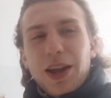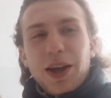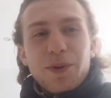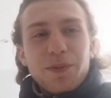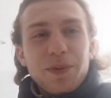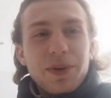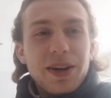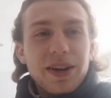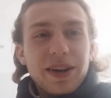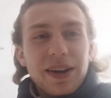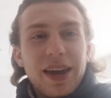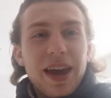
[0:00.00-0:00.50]

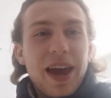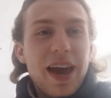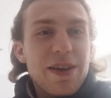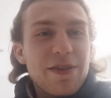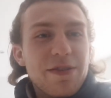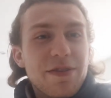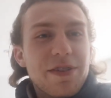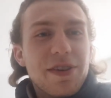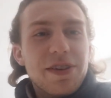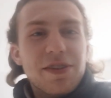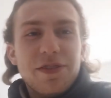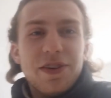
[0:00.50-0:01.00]
I'm going to
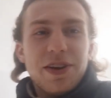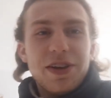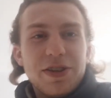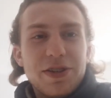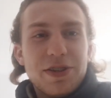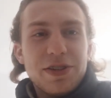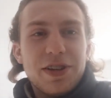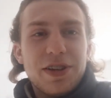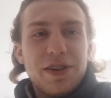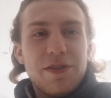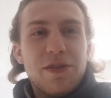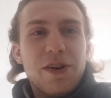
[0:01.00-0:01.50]
cave in
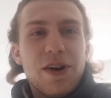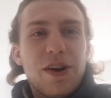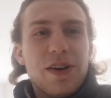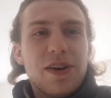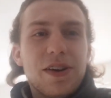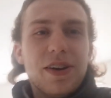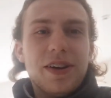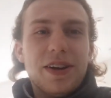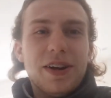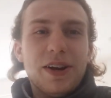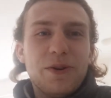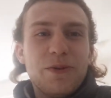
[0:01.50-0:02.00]
eventually,
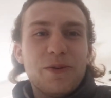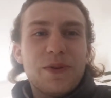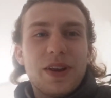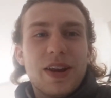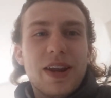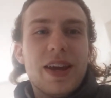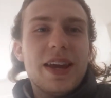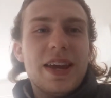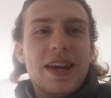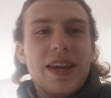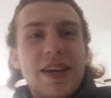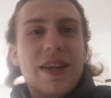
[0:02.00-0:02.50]
right? And I'm
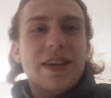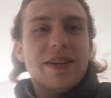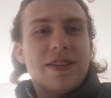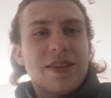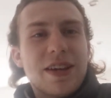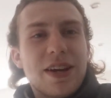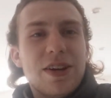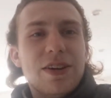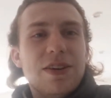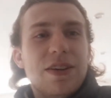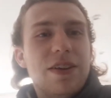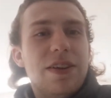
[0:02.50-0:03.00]
going to eat a
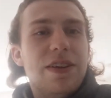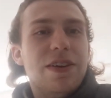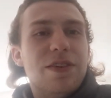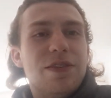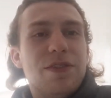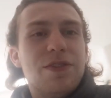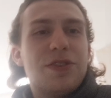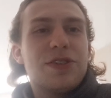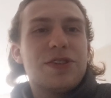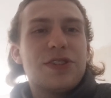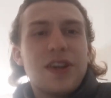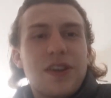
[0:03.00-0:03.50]
ton
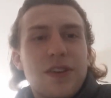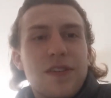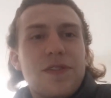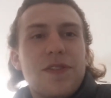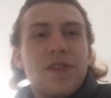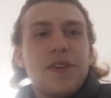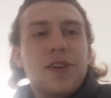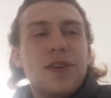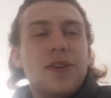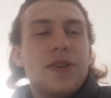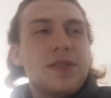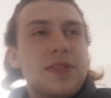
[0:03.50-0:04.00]
of shit
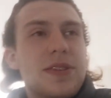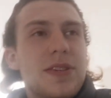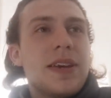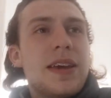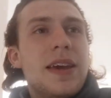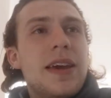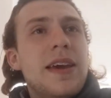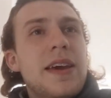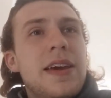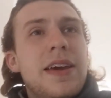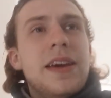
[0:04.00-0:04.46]
foods.